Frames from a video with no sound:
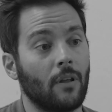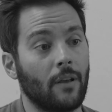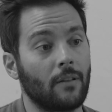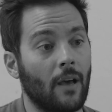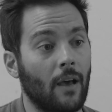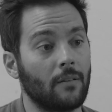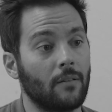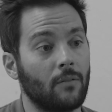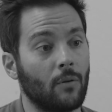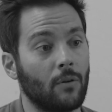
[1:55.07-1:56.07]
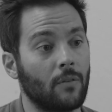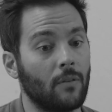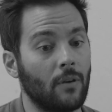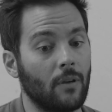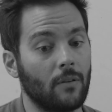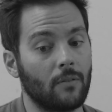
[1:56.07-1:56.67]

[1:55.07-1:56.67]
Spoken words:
like that sort of thing.